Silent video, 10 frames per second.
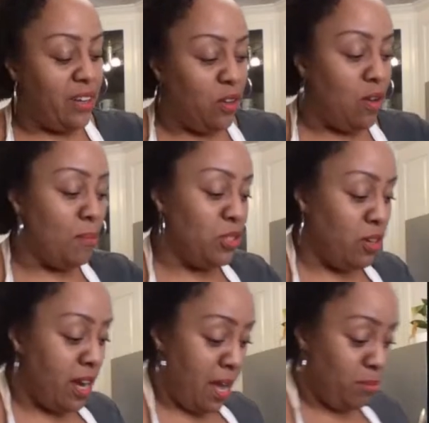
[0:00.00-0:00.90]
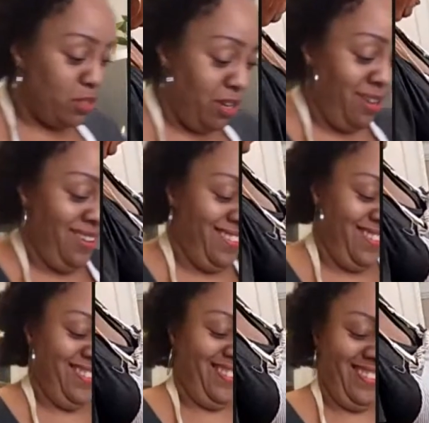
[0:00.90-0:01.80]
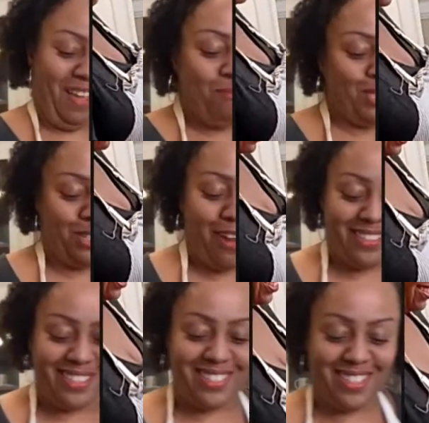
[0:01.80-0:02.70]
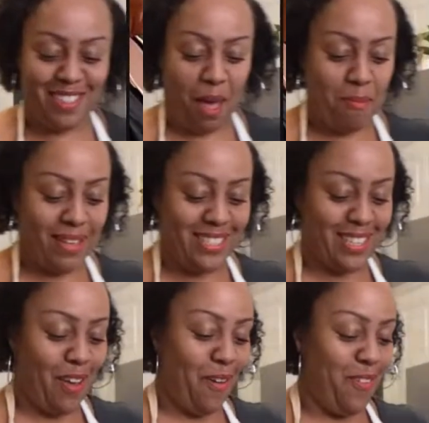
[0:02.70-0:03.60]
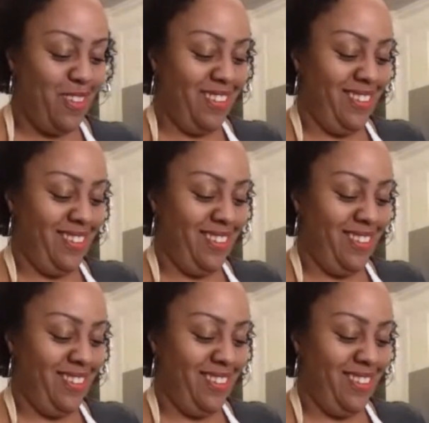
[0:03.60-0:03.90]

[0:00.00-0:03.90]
know, I'm sure I just did that myself.